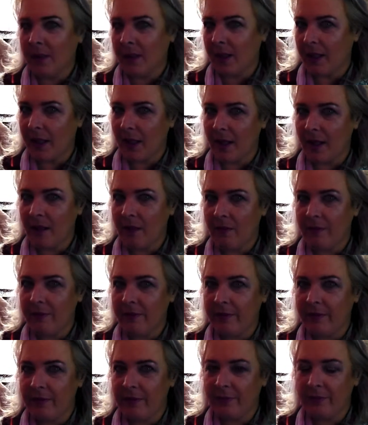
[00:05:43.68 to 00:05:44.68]
going to get
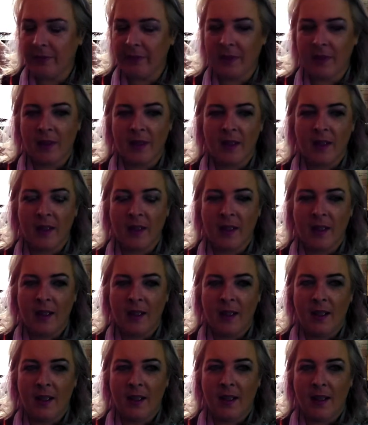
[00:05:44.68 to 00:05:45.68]
off
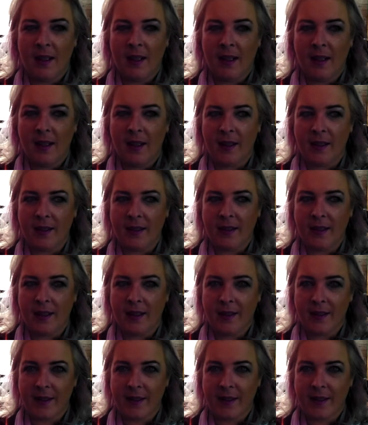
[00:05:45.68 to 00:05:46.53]
and